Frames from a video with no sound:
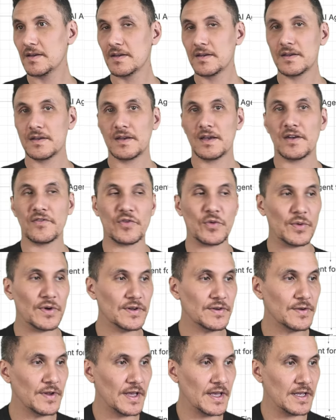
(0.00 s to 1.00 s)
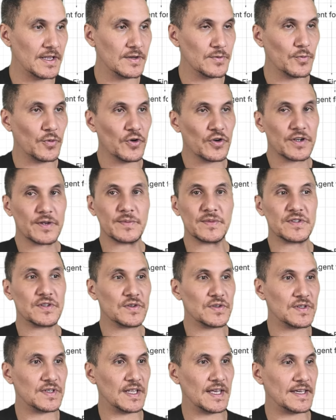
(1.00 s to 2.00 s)
Hey everyone, and welcome
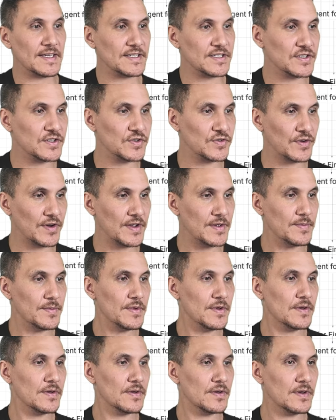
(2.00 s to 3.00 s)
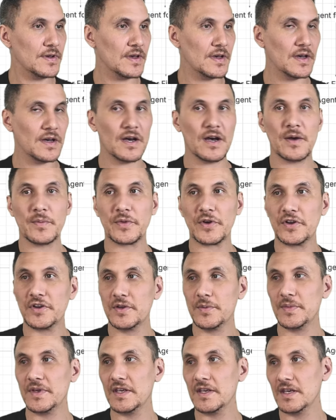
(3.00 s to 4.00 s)
to today's stream. I'm going
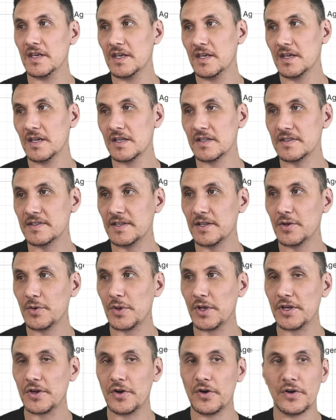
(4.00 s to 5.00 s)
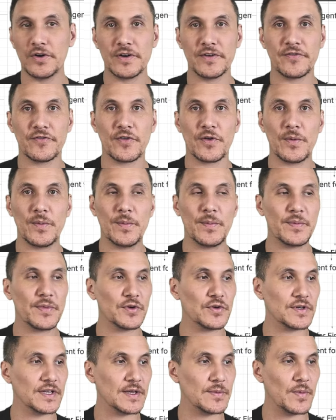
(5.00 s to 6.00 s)
to be continuing on from
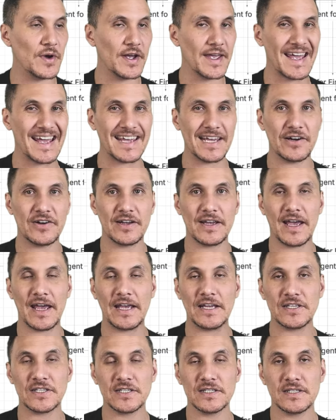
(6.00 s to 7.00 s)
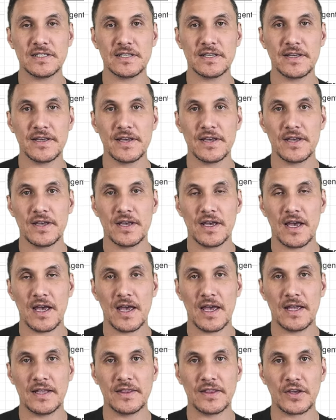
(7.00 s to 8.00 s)
building my AI agent,
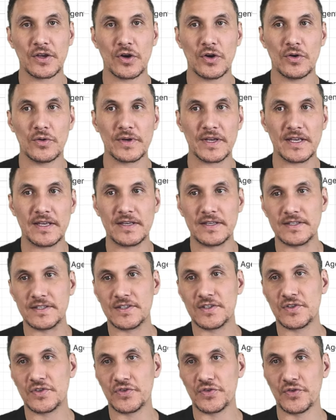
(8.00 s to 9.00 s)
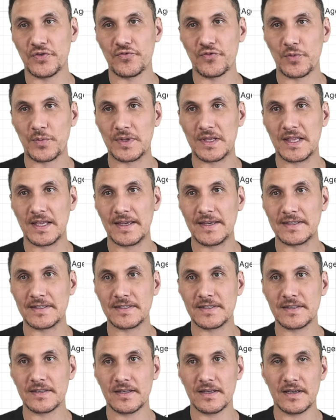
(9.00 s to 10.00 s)
and the goal is to
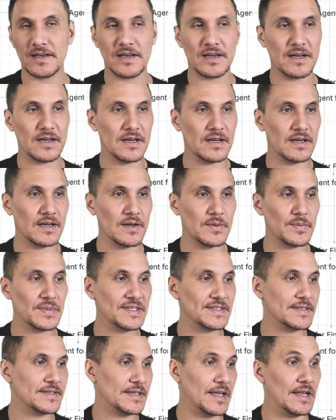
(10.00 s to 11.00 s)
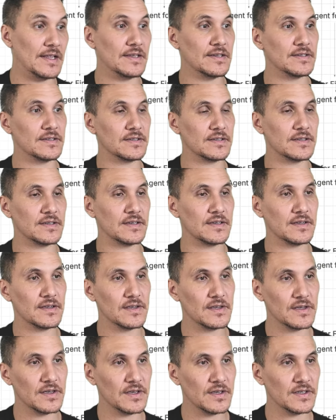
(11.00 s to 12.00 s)
replace business analysts.
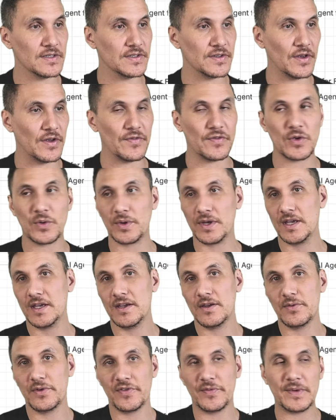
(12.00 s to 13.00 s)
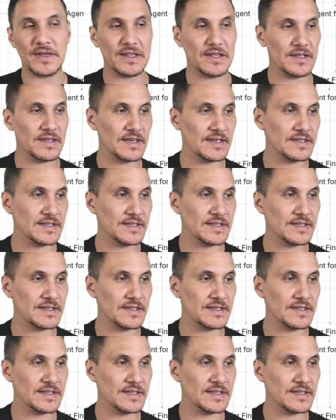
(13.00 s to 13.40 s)
So if you were here with me,